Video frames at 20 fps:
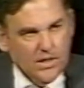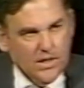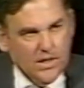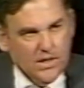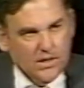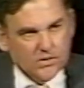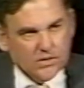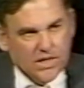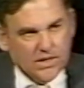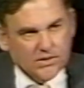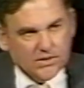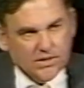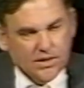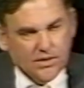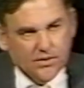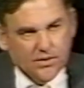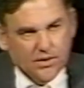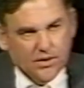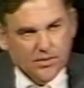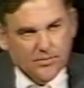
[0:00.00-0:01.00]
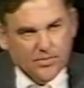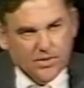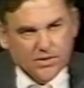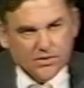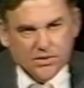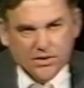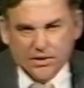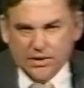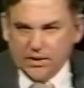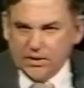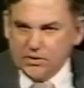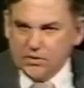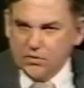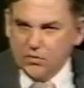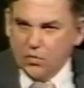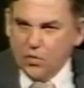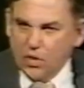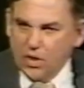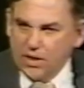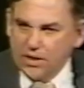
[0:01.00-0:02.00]
So I said earlier, President Nixon
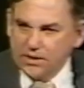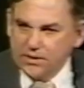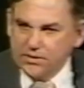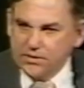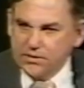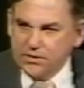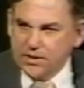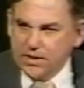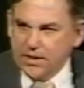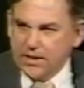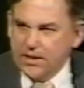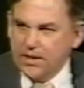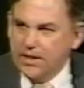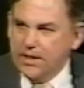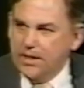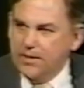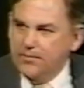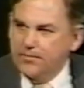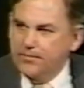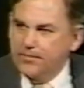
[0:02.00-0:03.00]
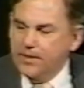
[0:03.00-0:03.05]
was a